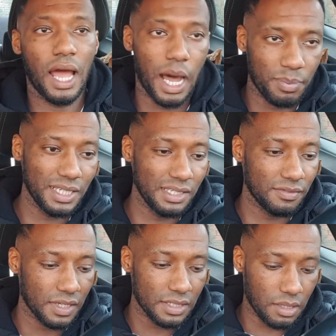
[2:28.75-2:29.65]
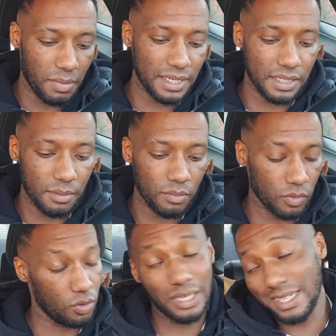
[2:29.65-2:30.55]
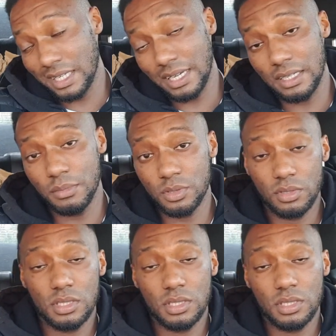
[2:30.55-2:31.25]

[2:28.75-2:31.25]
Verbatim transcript: I believe the man them, well, and the gal them as well,